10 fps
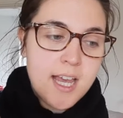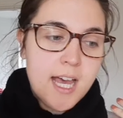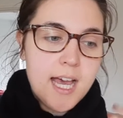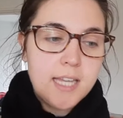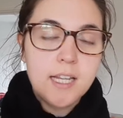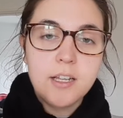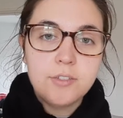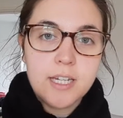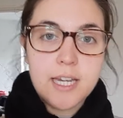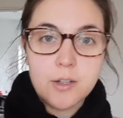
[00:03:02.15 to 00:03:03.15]
and a
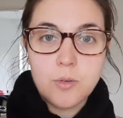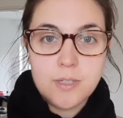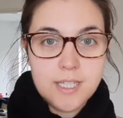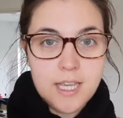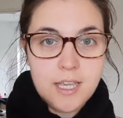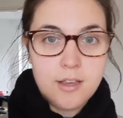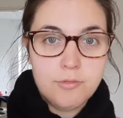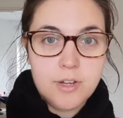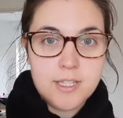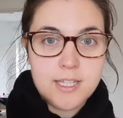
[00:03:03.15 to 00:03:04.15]
lovely lady called Dee
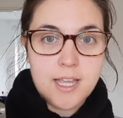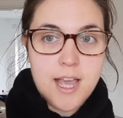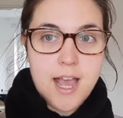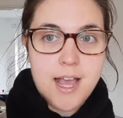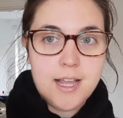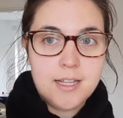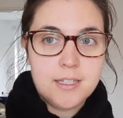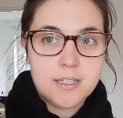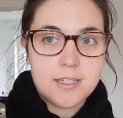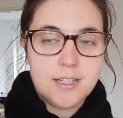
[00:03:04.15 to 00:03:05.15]
runs it,
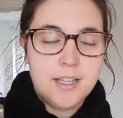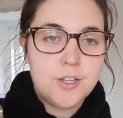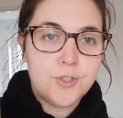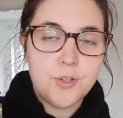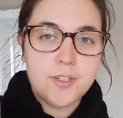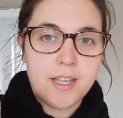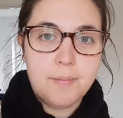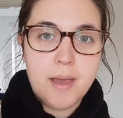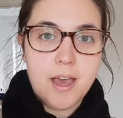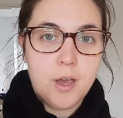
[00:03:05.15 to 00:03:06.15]
and as soon as I
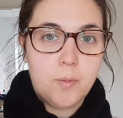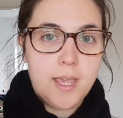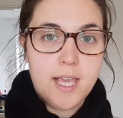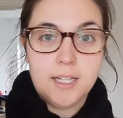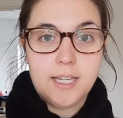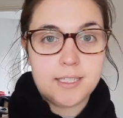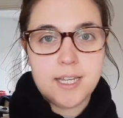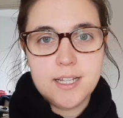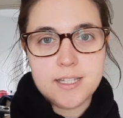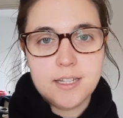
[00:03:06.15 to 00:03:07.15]
met her we clicked
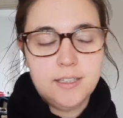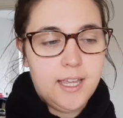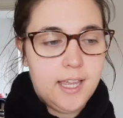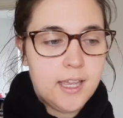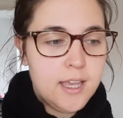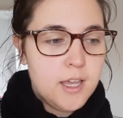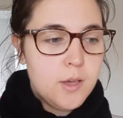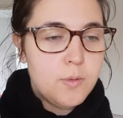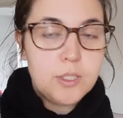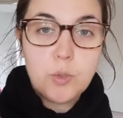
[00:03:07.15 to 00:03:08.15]
instantly.
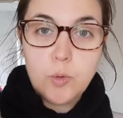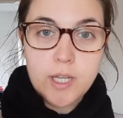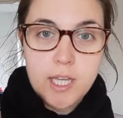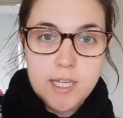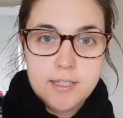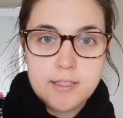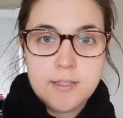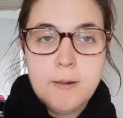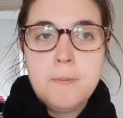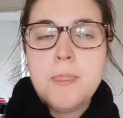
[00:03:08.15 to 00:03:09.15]
We're talkers,
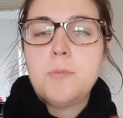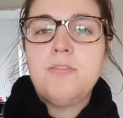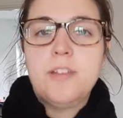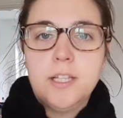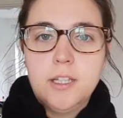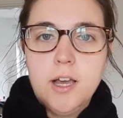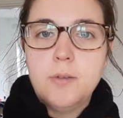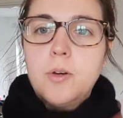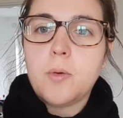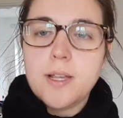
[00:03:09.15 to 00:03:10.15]
we feel a
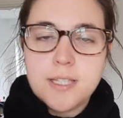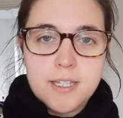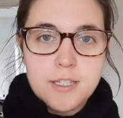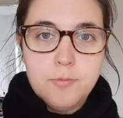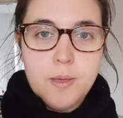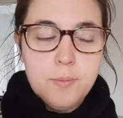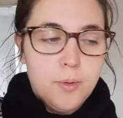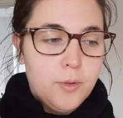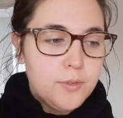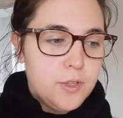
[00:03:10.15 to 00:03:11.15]
lot, we're quite sensitive
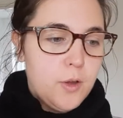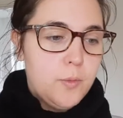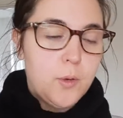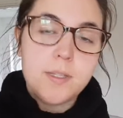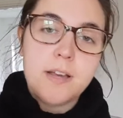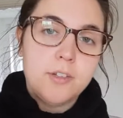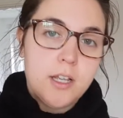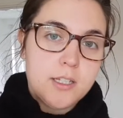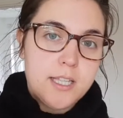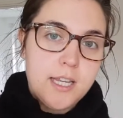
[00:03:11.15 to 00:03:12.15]
people, so we always have a
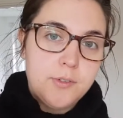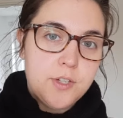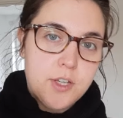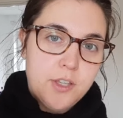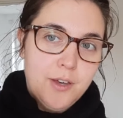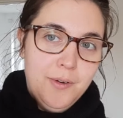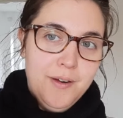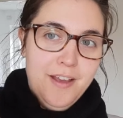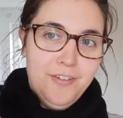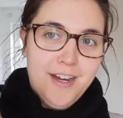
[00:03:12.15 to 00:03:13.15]
lot to say to each other
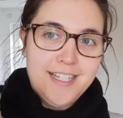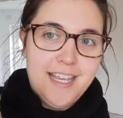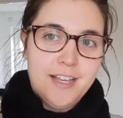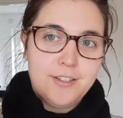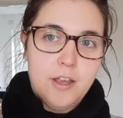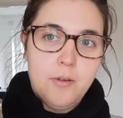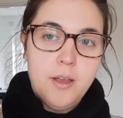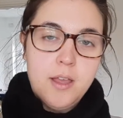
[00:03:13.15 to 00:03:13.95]
whenever I see her. So